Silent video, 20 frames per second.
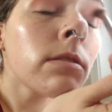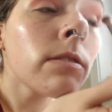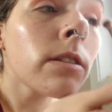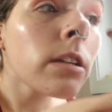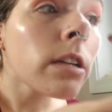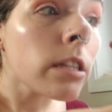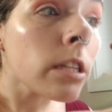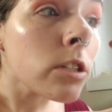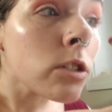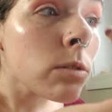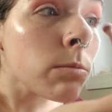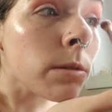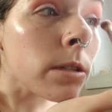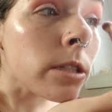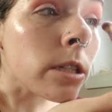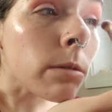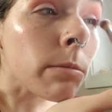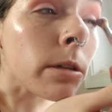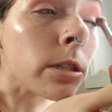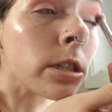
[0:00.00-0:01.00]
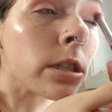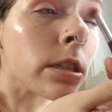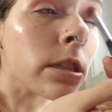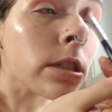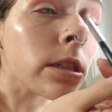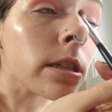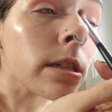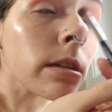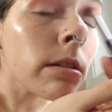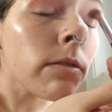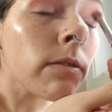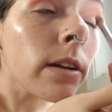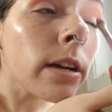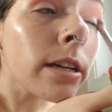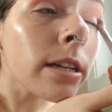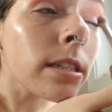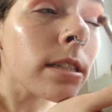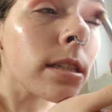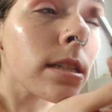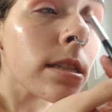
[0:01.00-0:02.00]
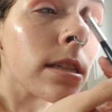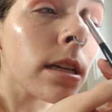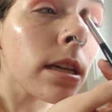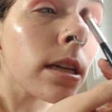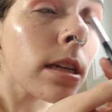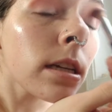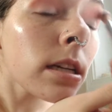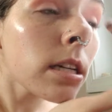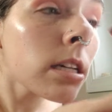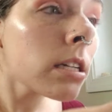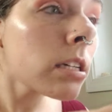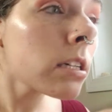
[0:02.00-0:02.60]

feel like this would be so much easier if I could see.